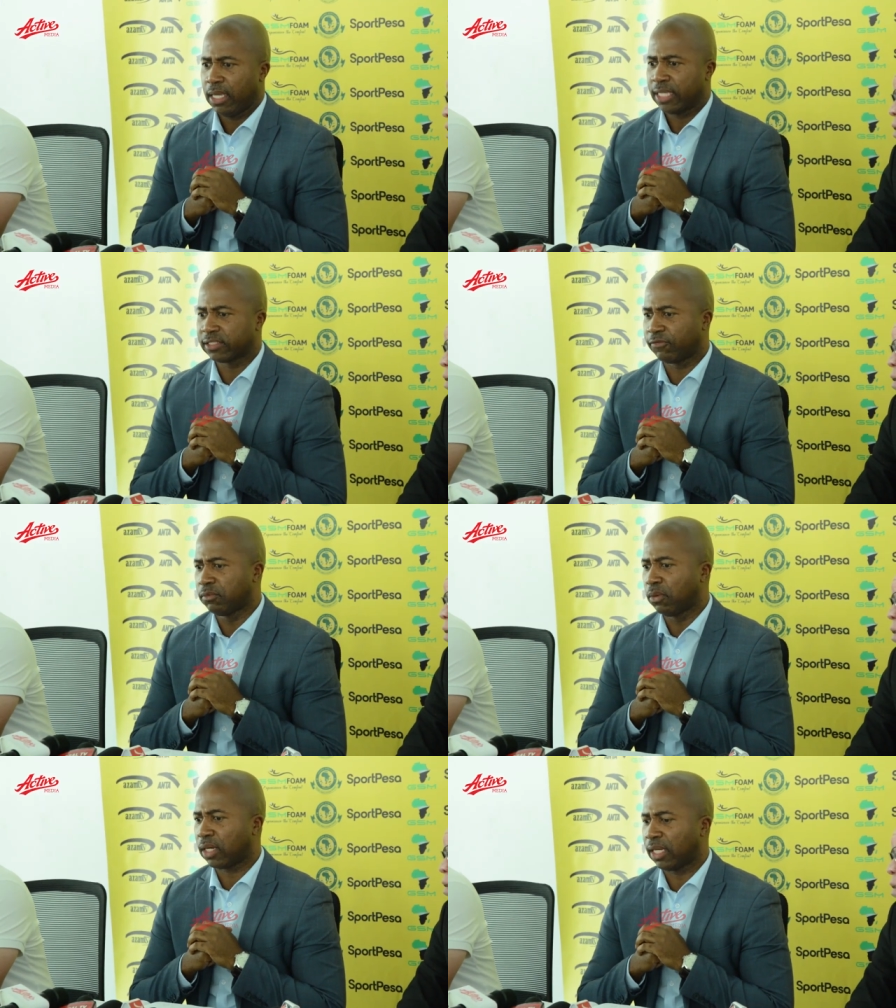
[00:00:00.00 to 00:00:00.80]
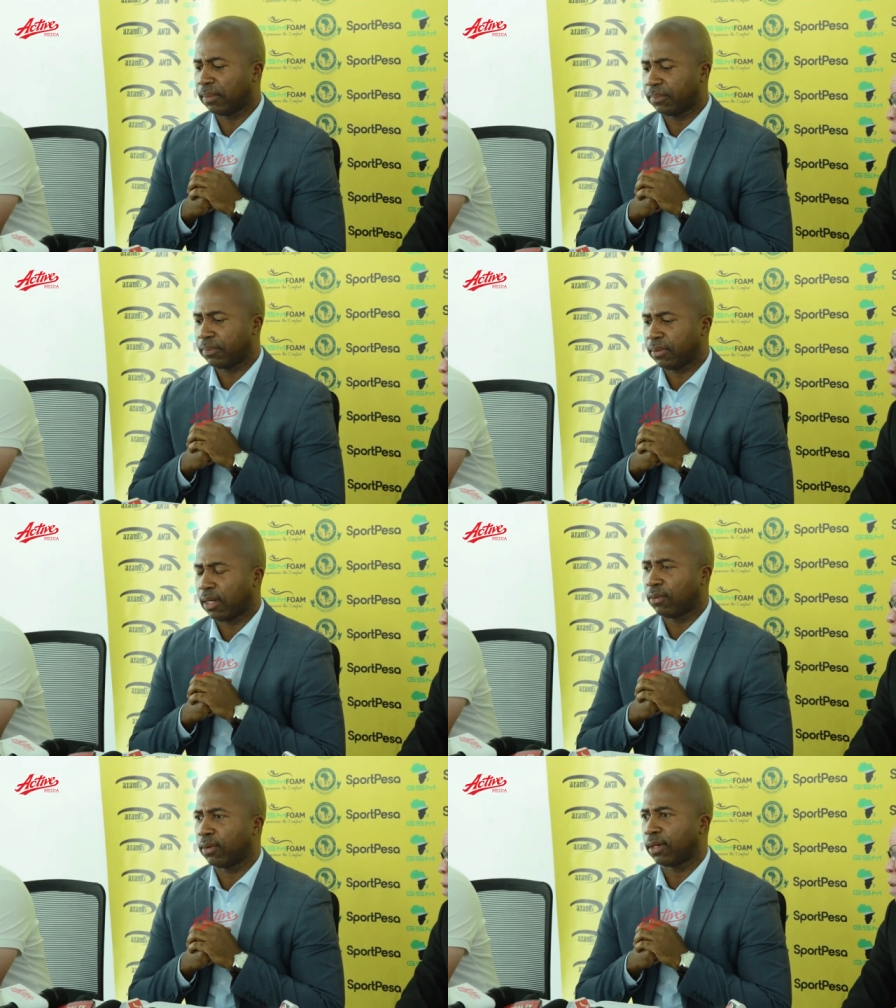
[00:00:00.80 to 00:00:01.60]
as a football club,
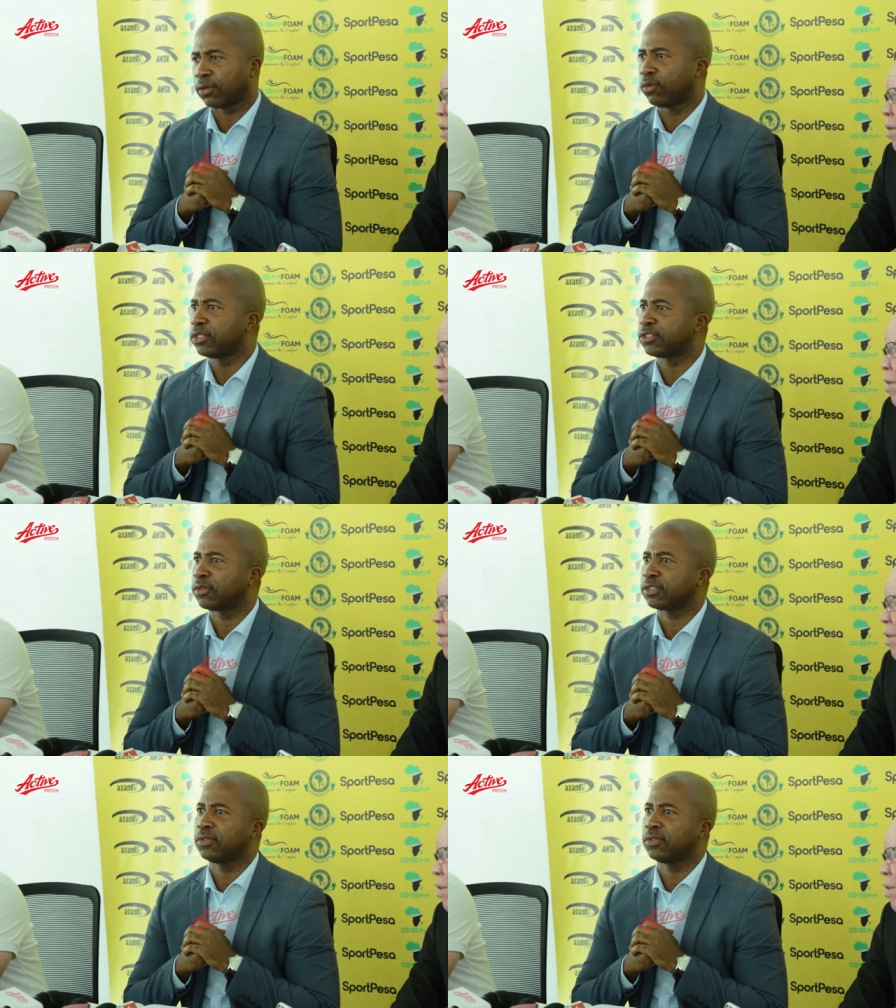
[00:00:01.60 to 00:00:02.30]
our role is not